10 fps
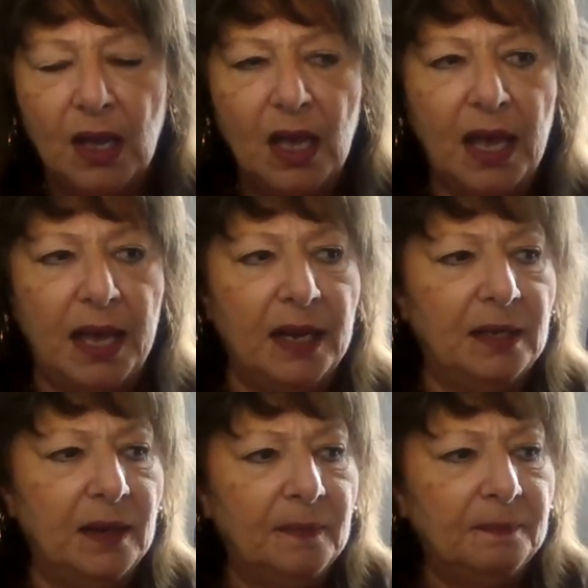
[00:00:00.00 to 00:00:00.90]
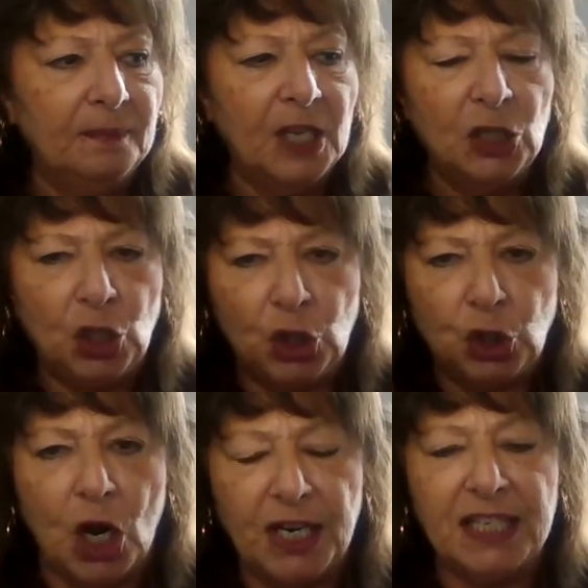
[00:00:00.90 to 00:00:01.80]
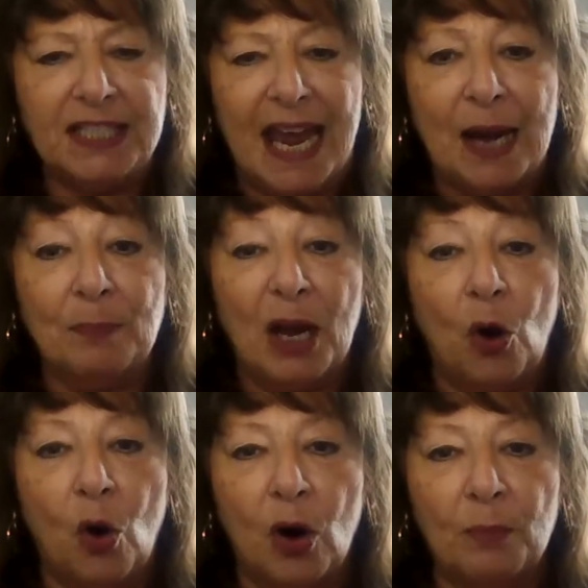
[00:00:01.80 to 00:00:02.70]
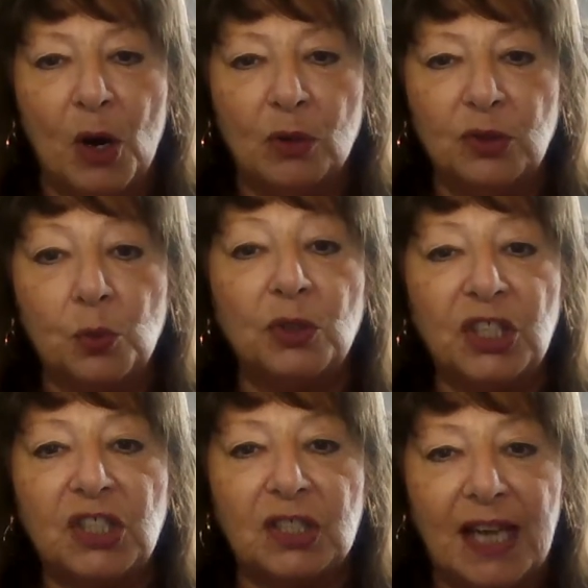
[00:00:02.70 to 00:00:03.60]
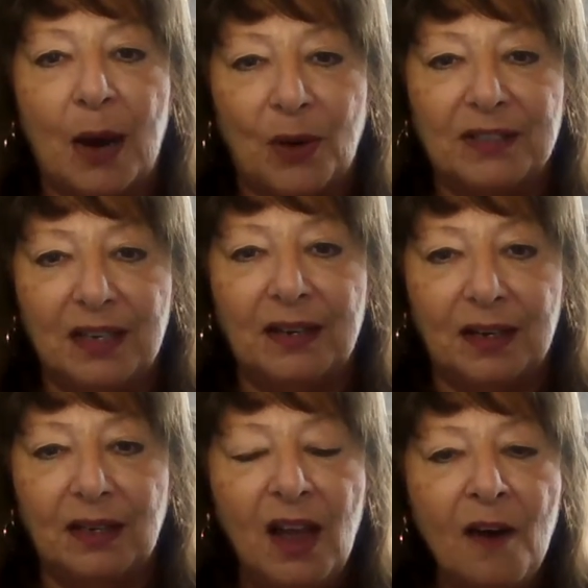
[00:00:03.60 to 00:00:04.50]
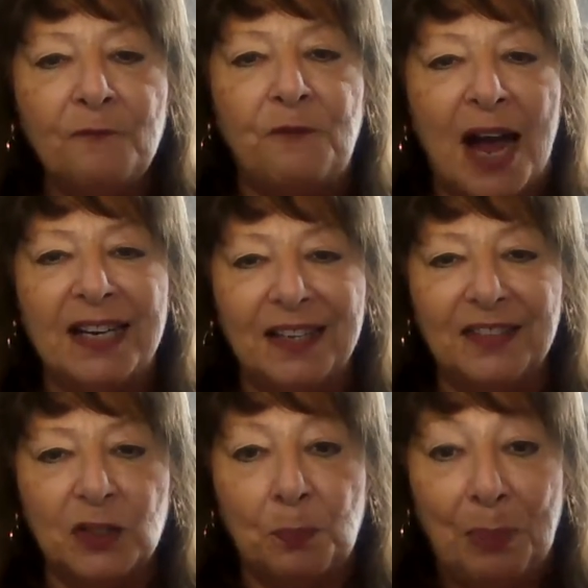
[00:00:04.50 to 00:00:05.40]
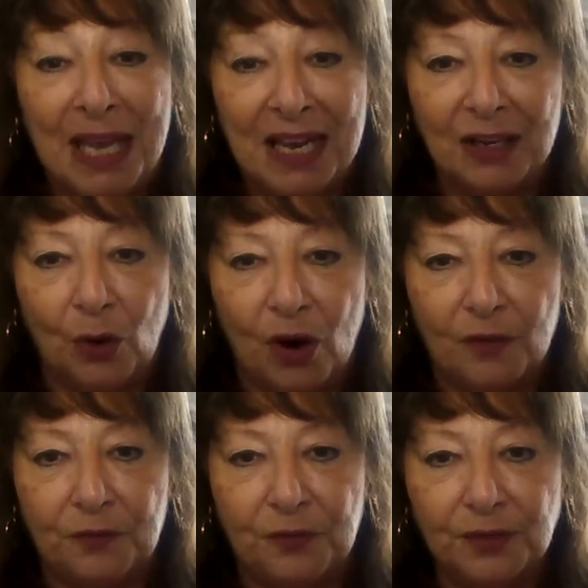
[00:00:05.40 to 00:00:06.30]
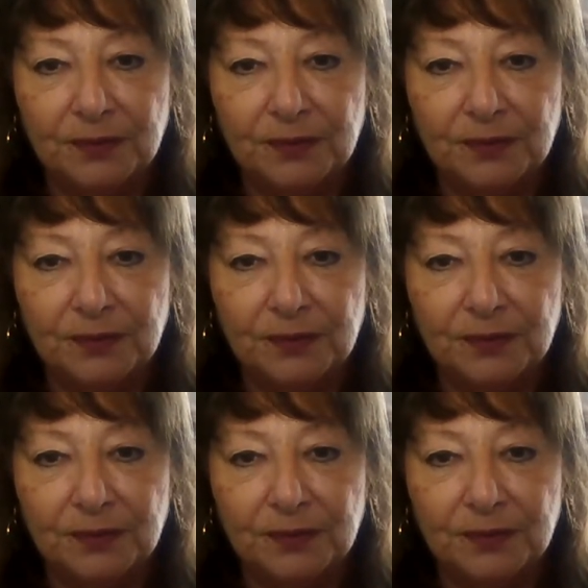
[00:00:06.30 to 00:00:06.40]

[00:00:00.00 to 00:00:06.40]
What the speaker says: and just shutting down my hormones? Well, this is how I did it, fighting this being off.